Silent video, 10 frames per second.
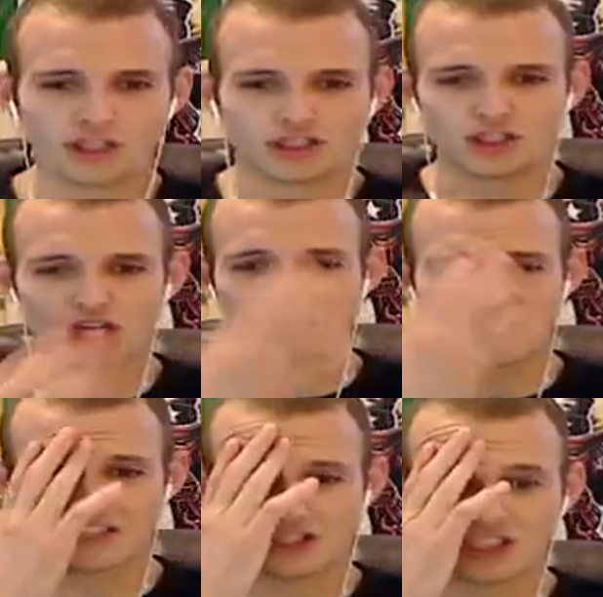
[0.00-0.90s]
shit,
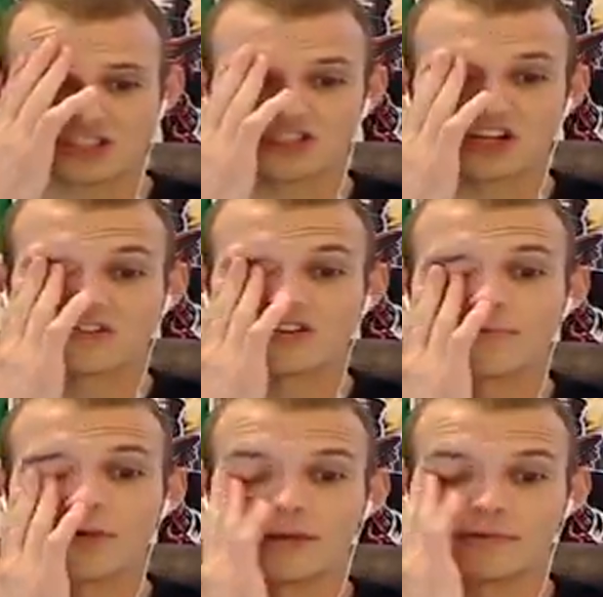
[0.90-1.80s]
he's legit stuck to the
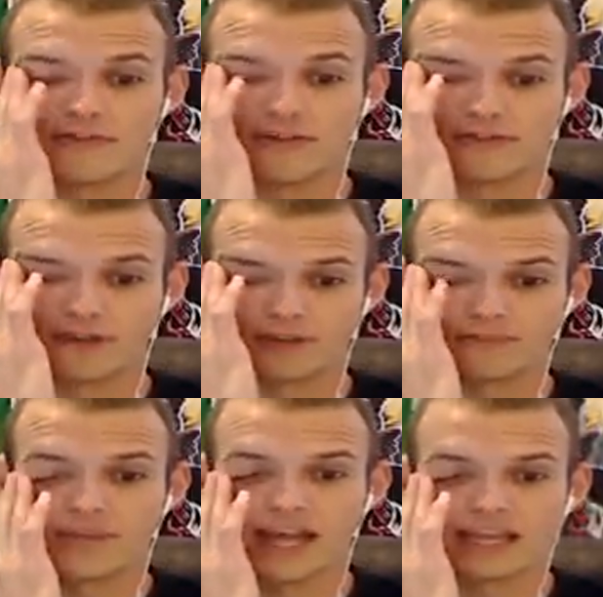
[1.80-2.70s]
bottom of our foot.
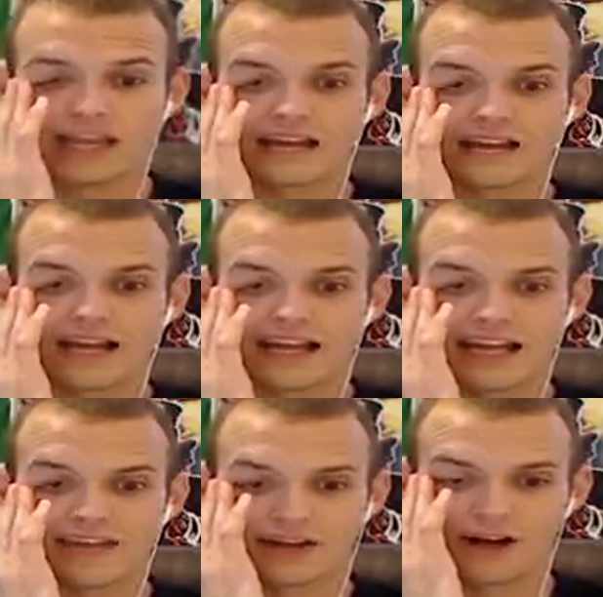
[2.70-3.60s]
I can't I
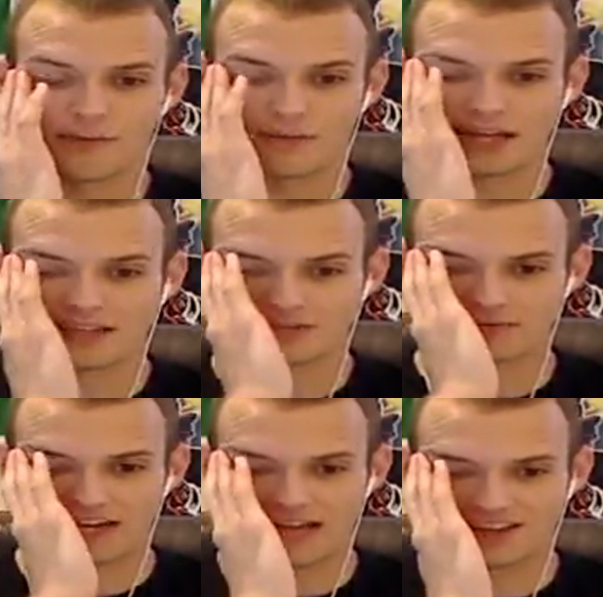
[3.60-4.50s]
can't even comprehend this
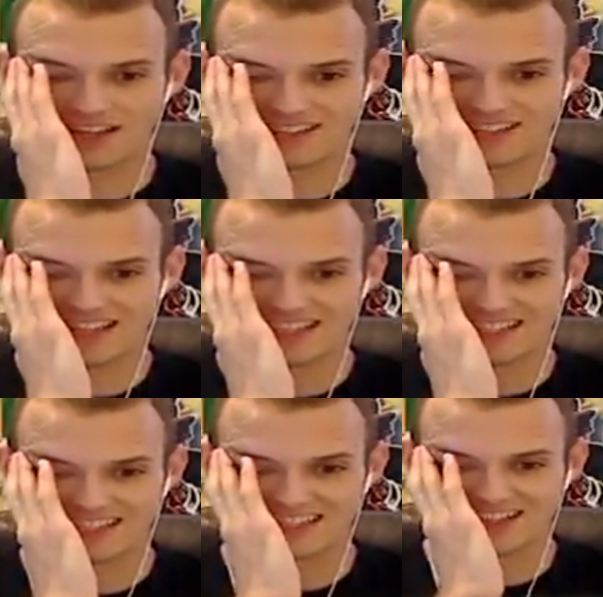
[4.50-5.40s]
right now. That's that's
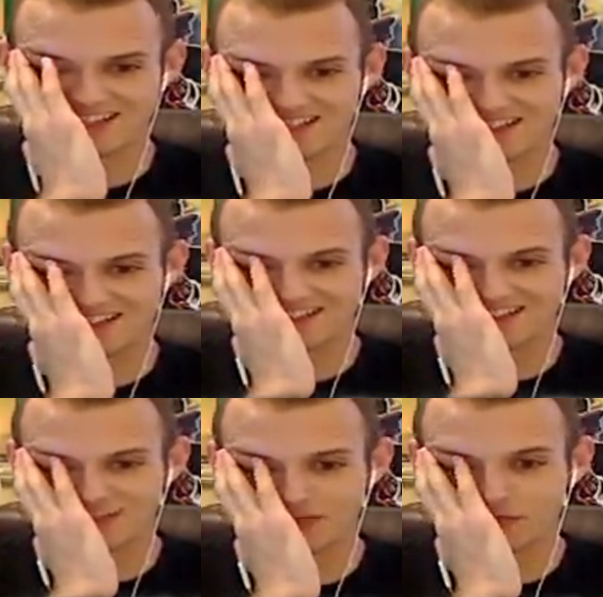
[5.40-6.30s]
disgusting.
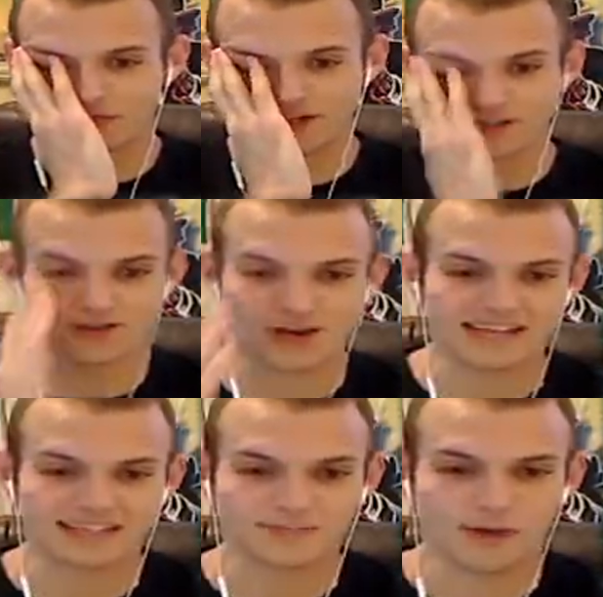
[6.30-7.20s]
This is fresh
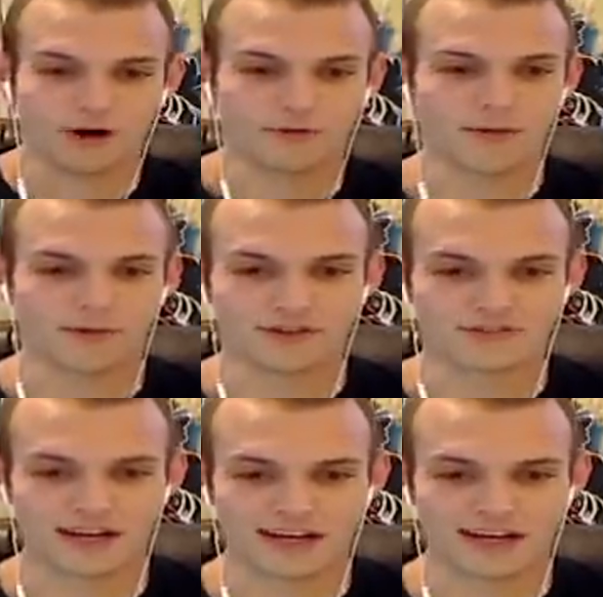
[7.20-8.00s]
Jurassic Park memories right